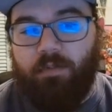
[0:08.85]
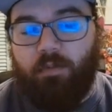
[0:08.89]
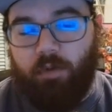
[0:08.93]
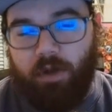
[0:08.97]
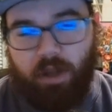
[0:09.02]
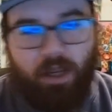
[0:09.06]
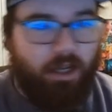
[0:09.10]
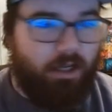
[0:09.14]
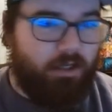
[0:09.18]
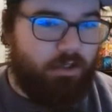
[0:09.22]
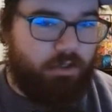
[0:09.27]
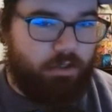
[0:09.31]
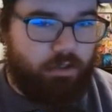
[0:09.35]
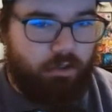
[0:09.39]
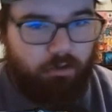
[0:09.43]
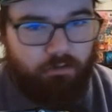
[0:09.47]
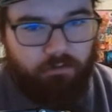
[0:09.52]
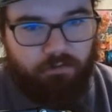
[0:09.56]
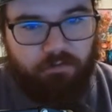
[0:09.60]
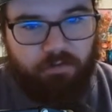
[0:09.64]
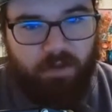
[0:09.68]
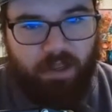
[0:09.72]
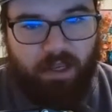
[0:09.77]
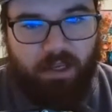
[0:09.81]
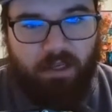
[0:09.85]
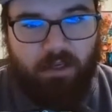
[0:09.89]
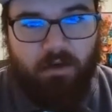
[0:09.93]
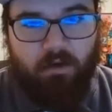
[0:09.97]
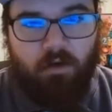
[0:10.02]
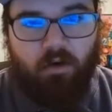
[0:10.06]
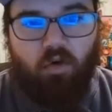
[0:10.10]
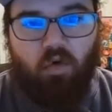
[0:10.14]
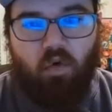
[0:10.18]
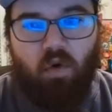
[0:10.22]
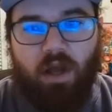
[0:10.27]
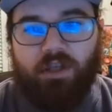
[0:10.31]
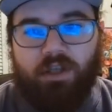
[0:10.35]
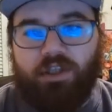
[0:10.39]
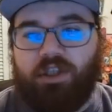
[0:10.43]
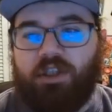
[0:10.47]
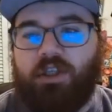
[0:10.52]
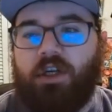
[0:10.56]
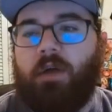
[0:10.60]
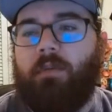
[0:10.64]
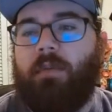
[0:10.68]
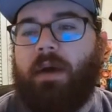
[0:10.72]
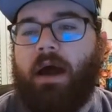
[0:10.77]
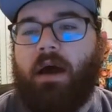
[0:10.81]
We answer a fan
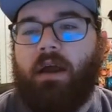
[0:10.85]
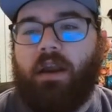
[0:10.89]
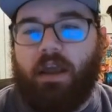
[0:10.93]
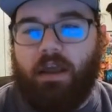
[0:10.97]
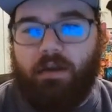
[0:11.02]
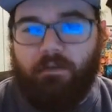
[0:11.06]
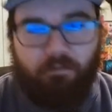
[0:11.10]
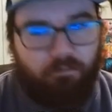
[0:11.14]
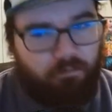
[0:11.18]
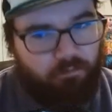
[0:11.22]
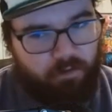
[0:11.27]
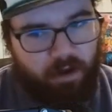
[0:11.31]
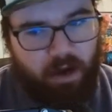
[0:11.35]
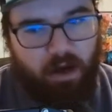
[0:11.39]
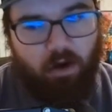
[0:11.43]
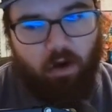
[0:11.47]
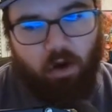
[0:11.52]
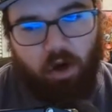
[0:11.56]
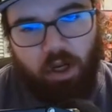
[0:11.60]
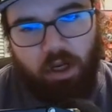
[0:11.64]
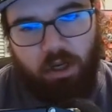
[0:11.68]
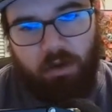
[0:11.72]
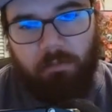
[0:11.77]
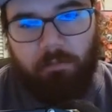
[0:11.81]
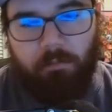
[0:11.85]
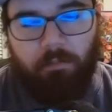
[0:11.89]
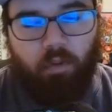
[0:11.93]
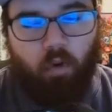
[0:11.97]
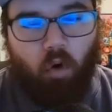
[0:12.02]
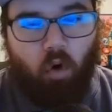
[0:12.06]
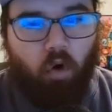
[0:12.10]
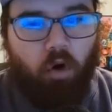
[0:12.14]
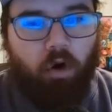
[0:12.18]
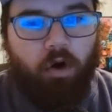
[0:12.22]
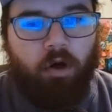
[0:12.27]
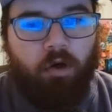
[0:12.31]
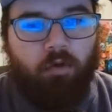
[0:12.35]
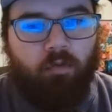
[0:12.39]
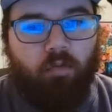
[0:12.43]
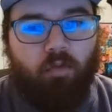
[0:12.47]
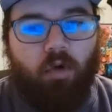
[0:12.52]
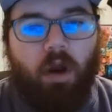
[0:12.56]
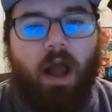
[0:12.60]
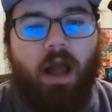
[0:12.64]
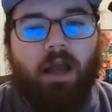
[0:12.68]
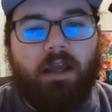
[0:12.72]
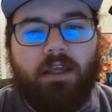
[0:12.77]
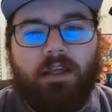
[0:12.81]
question about a very important
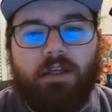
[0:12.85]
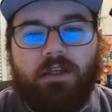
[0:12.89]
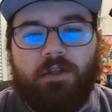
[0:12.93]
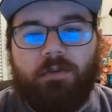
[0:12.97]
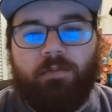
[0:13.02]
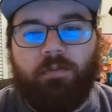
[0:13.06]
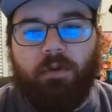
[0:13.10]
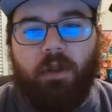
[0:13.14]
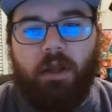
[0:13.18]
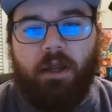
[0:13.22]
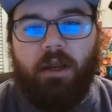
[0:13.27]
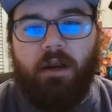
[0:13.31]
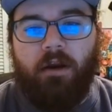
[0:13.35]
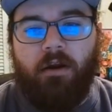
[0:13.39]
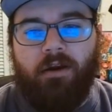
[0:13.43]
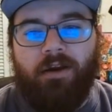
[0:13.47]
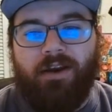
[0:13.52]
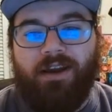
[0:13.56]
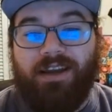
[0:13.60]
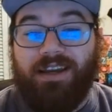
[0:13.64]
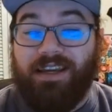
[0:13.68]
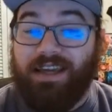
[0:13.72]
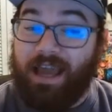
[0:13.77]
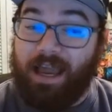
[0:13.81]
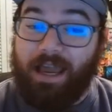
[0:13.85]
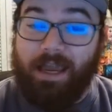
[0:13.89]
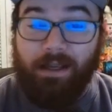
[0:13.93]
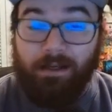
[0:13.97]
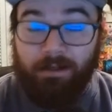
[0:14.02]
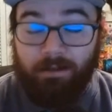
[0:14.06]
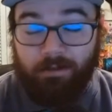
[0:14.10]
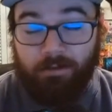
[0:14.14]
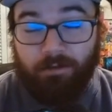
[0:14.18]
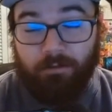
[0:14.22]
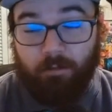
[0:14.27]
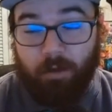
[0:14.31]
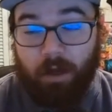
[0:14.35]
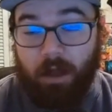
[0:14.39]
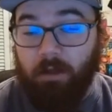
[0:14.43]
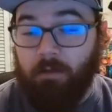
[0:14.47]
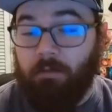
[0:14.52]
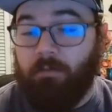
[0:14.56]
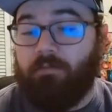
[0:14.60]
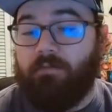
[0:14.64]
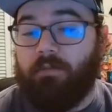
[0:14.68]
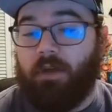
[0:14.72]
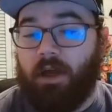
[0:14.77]
Rockies player and, well,